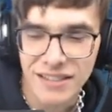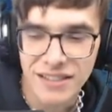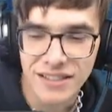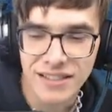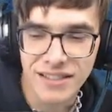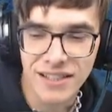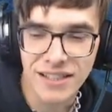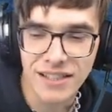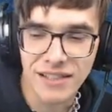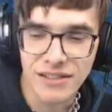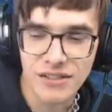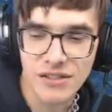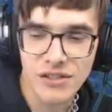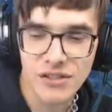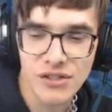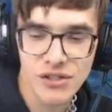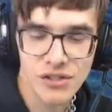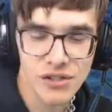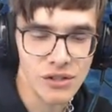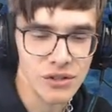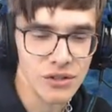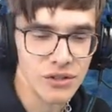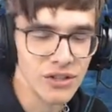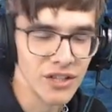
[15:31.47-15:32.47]
Yes,
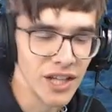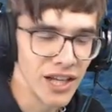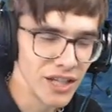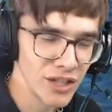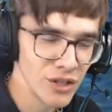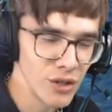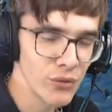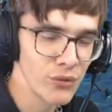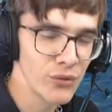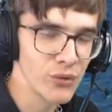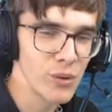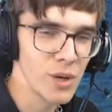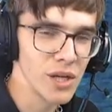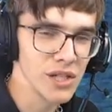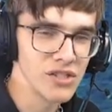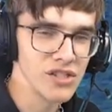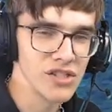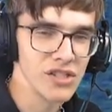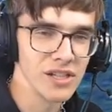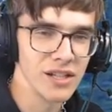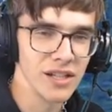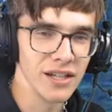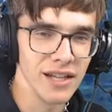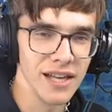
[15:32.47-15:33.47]
so thank you for
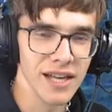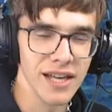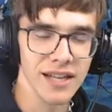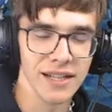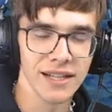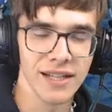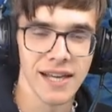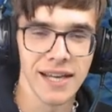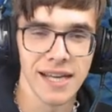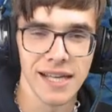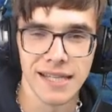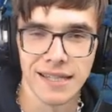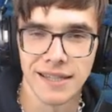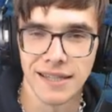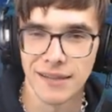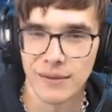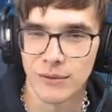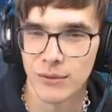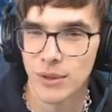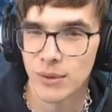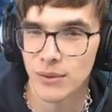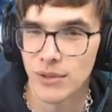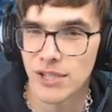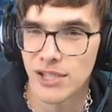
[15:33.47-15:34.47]
watching again and
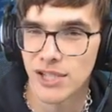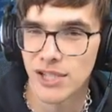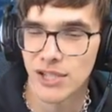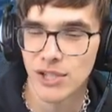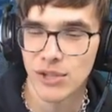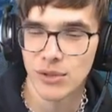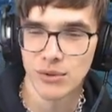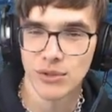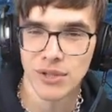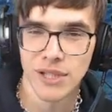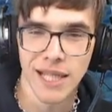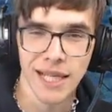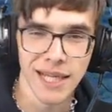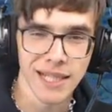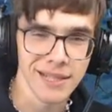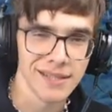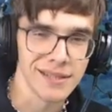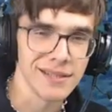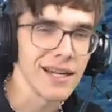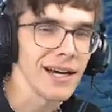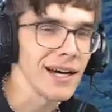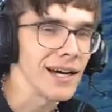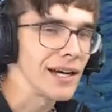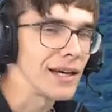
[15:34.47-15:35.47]
we will see you next
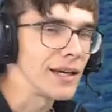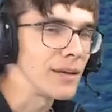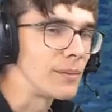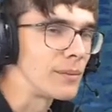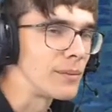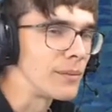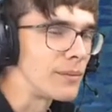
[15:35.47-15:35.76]
time.